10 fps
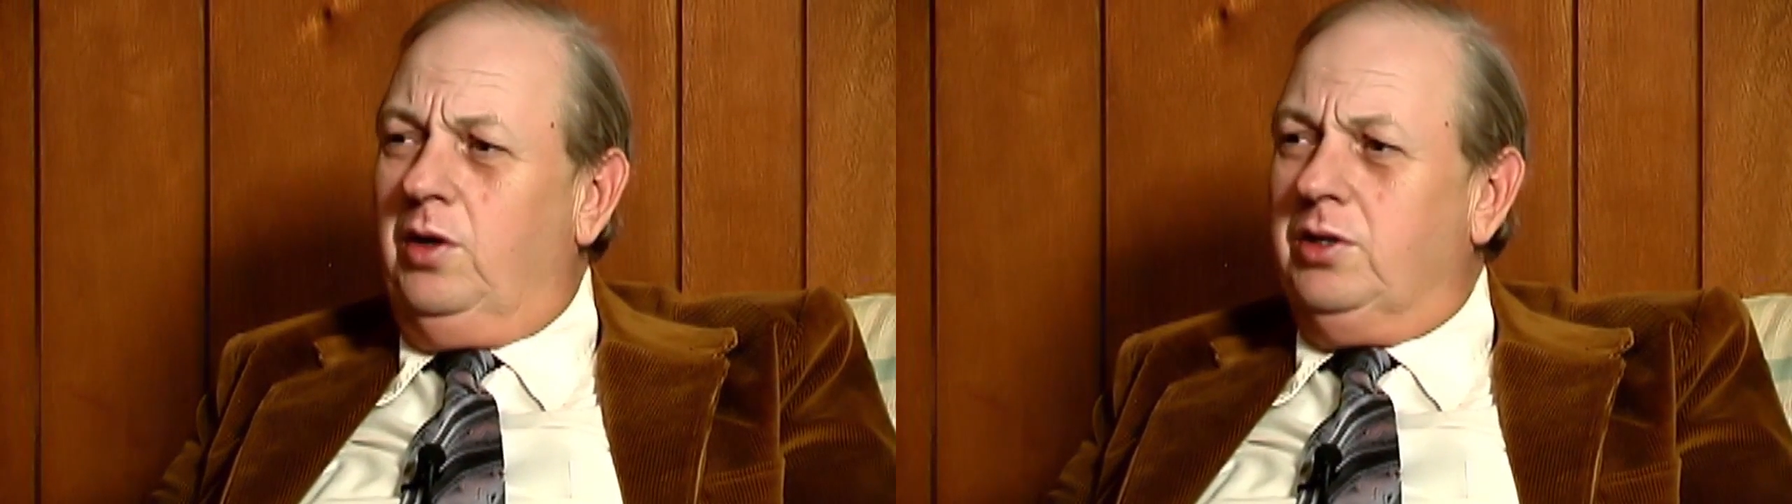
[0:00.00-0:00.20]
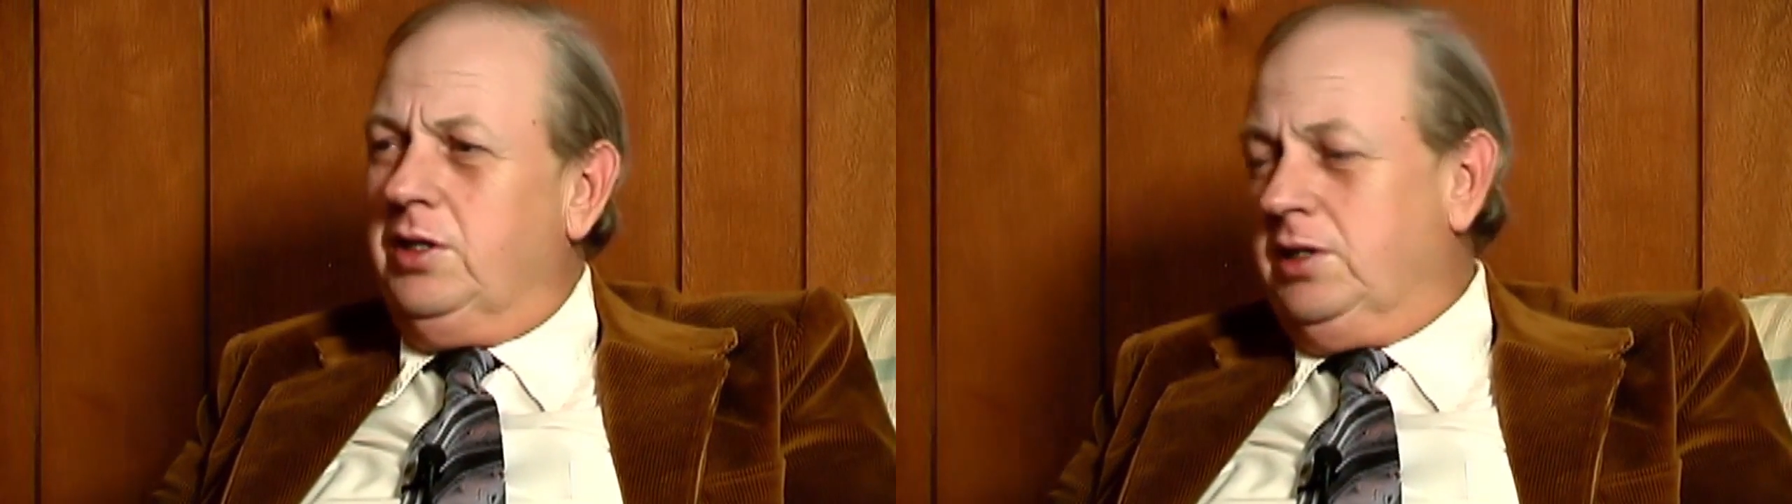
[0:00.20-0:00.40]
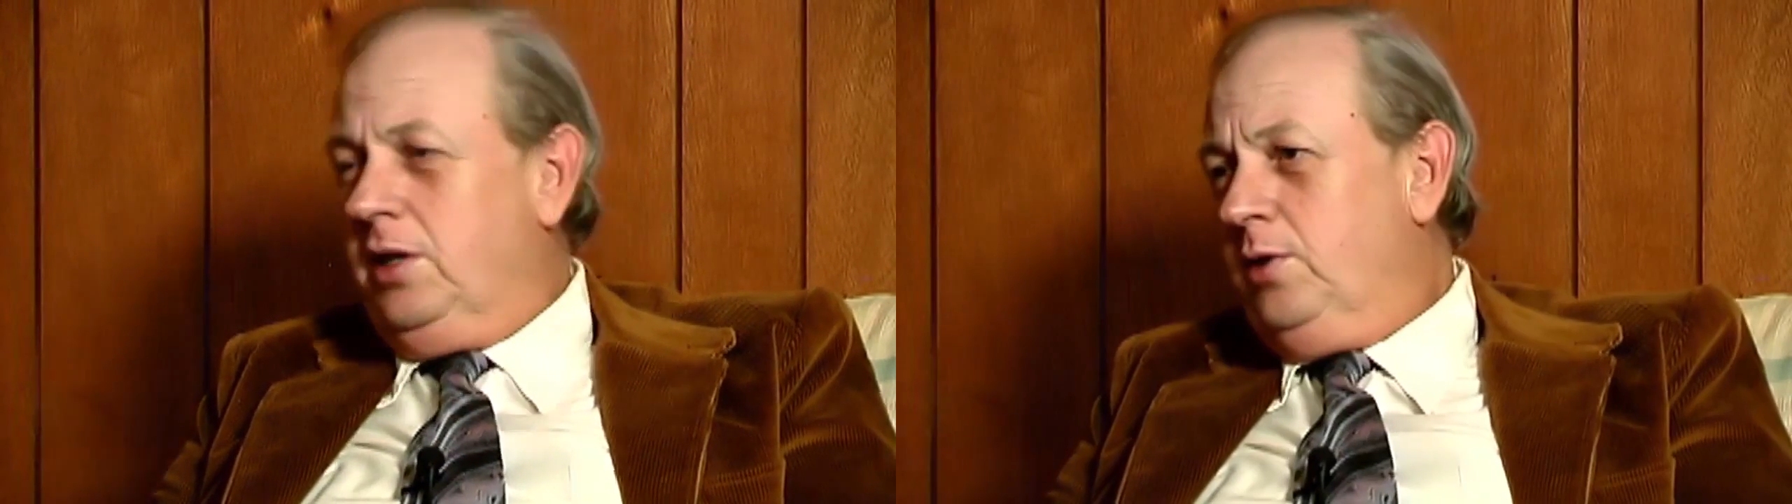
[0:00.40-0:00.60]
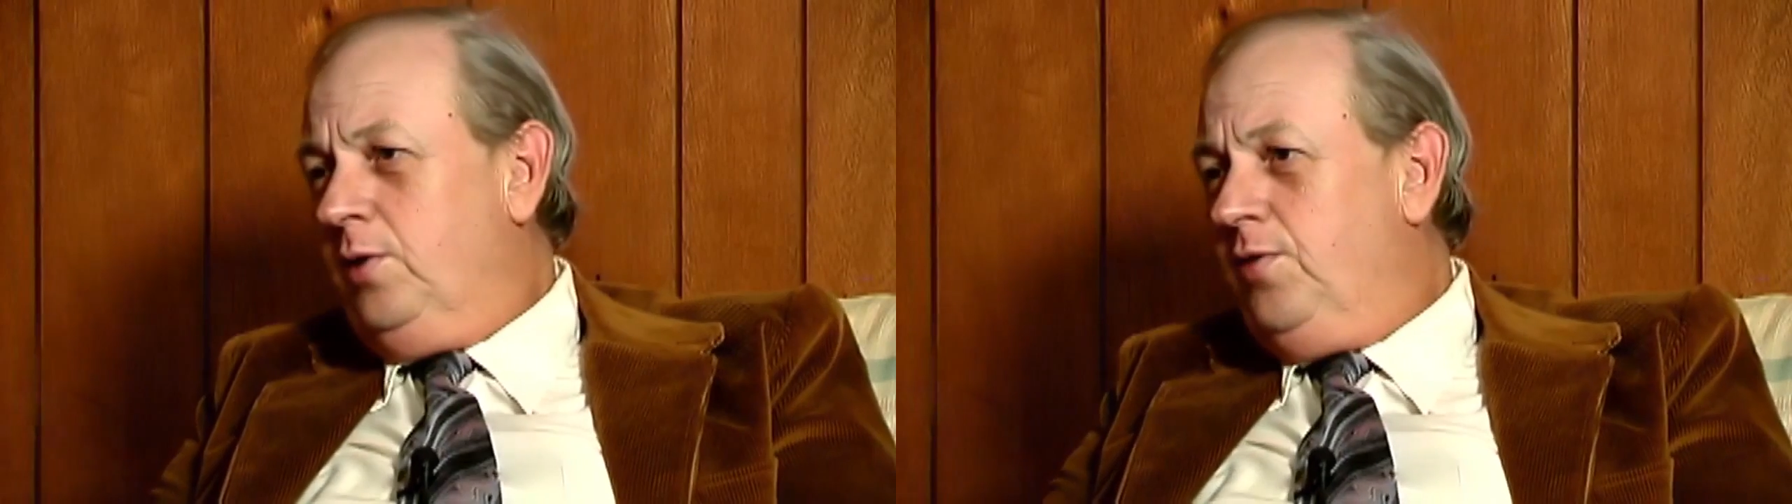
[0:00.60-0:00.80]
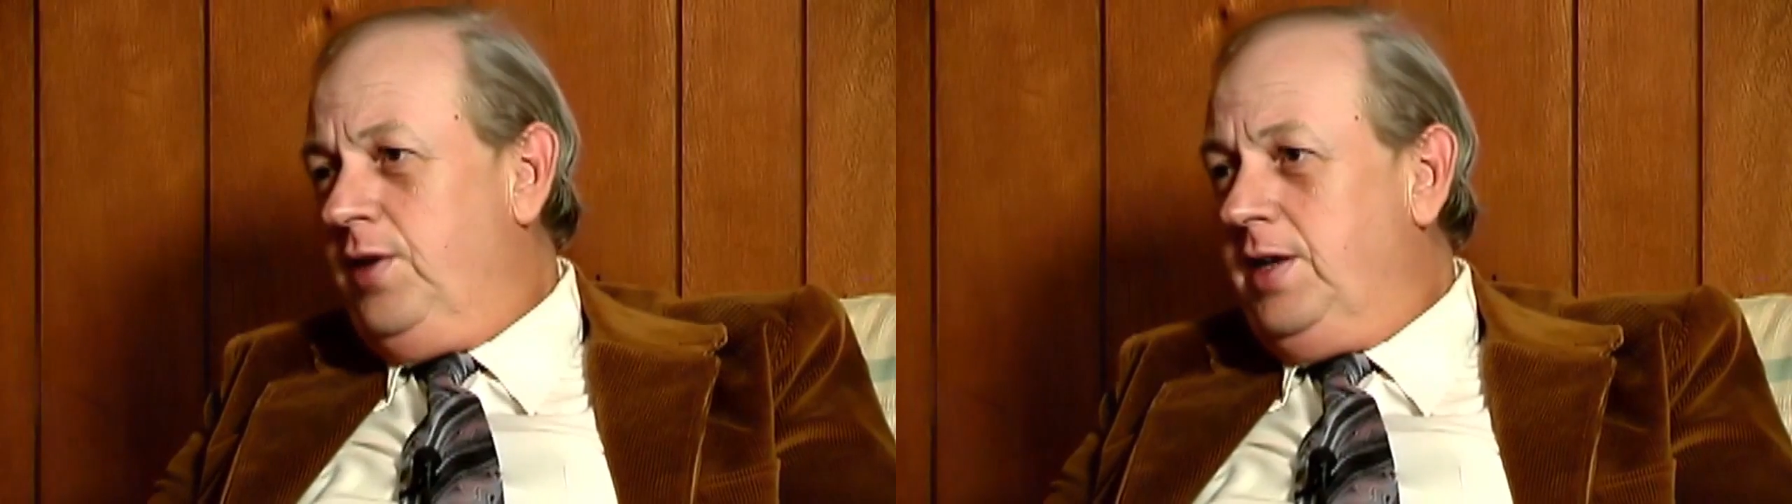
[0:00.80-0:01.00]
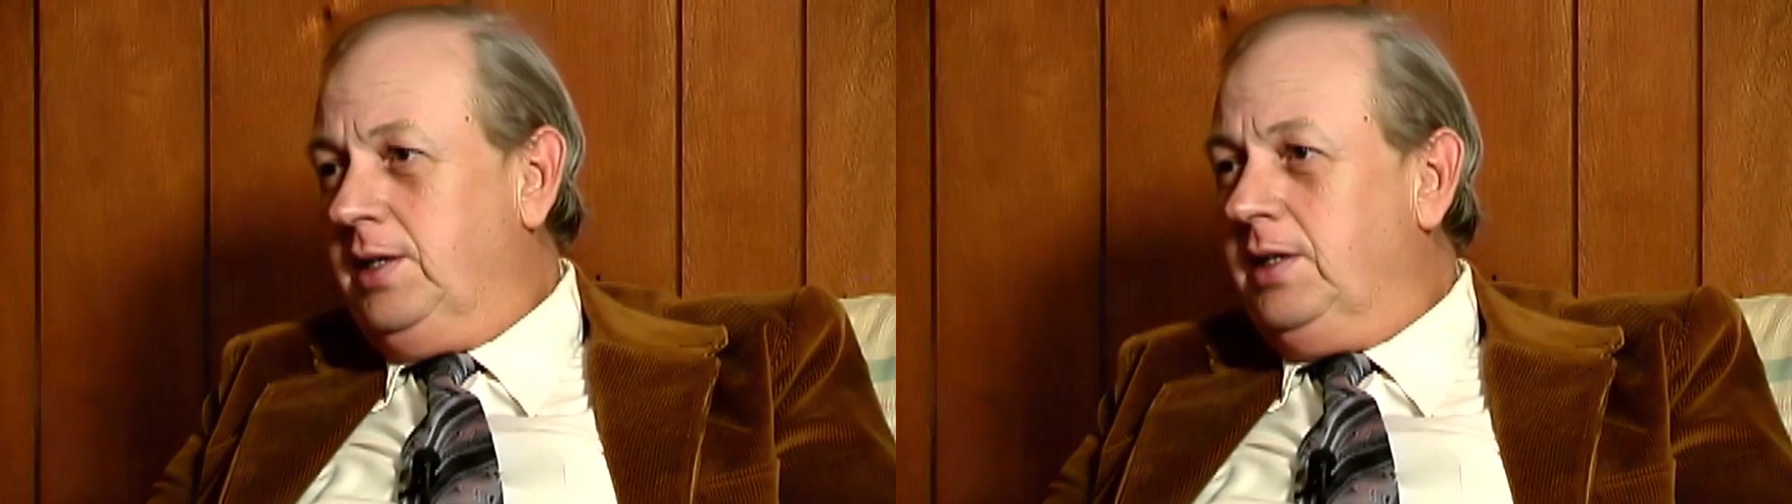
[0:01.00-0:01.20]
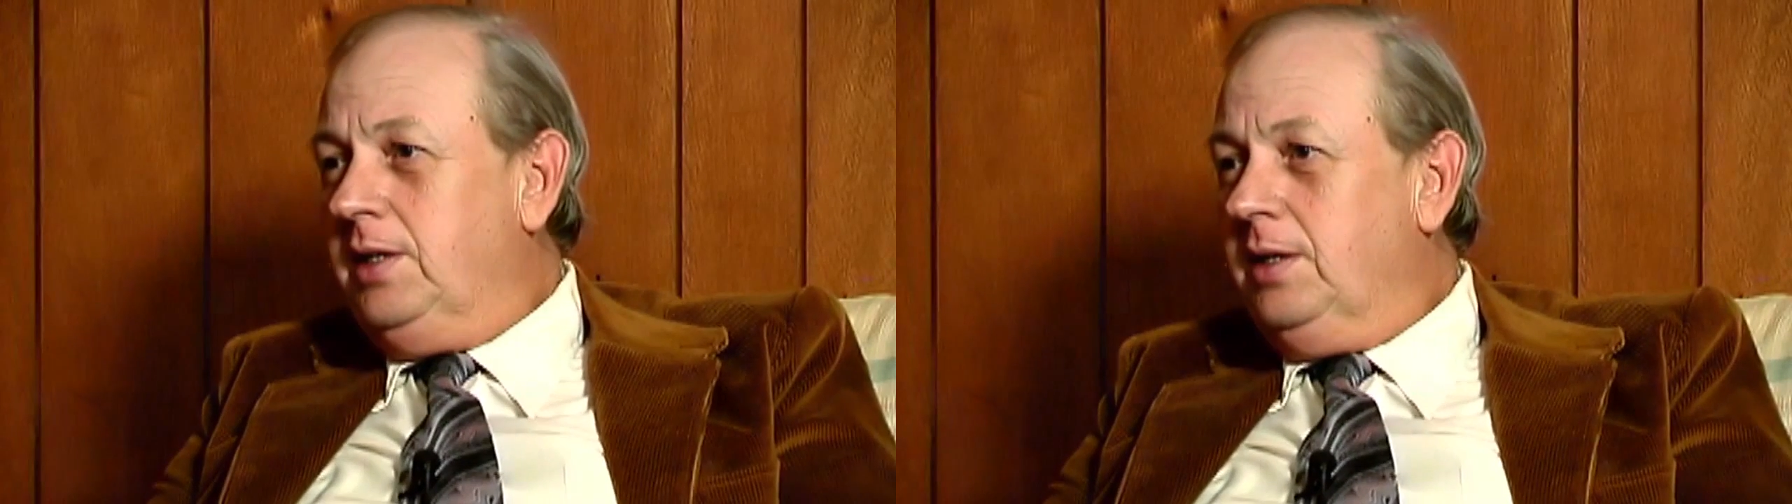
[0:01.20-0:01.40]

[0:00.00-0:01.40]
600 feet